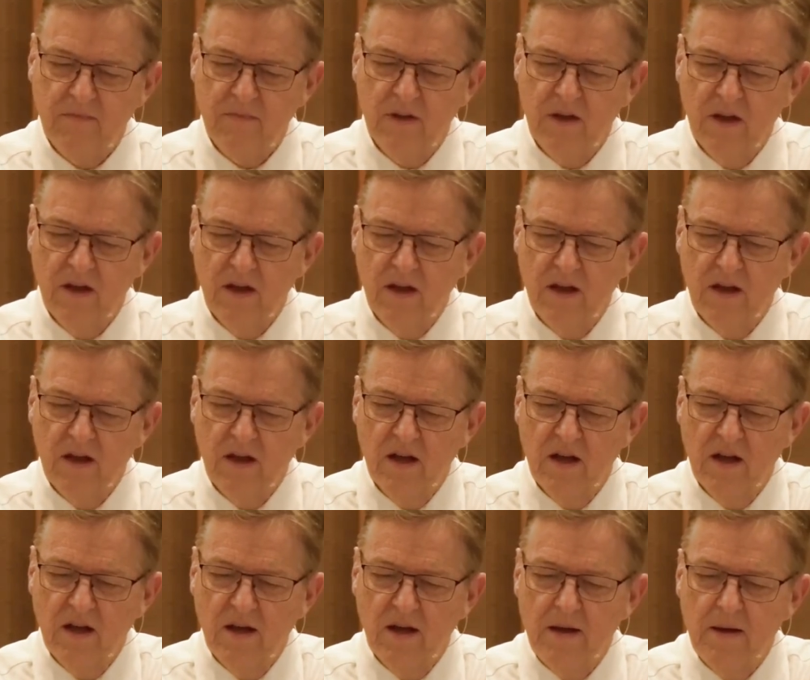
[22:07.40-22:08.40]

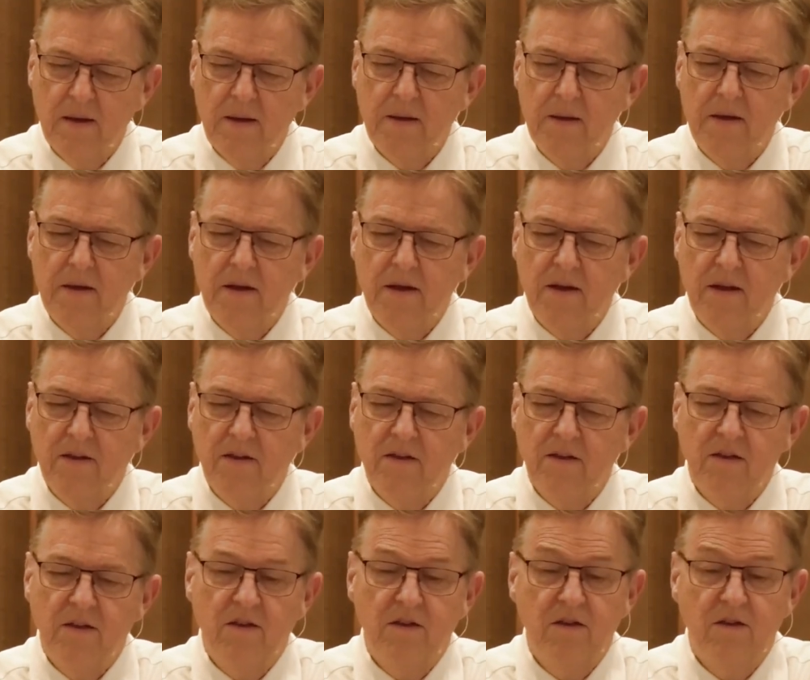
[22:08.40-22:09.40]

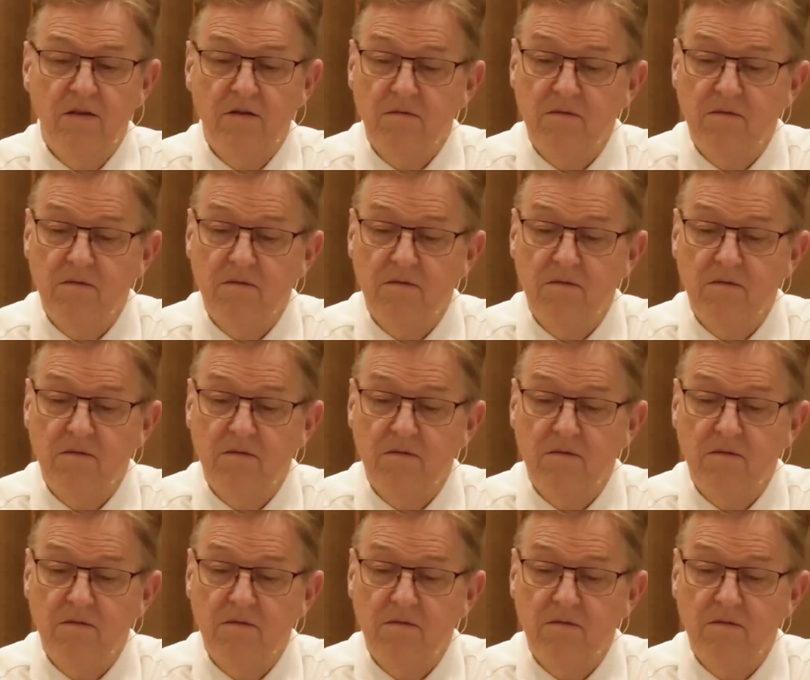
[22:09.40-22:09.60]
Nothing is said.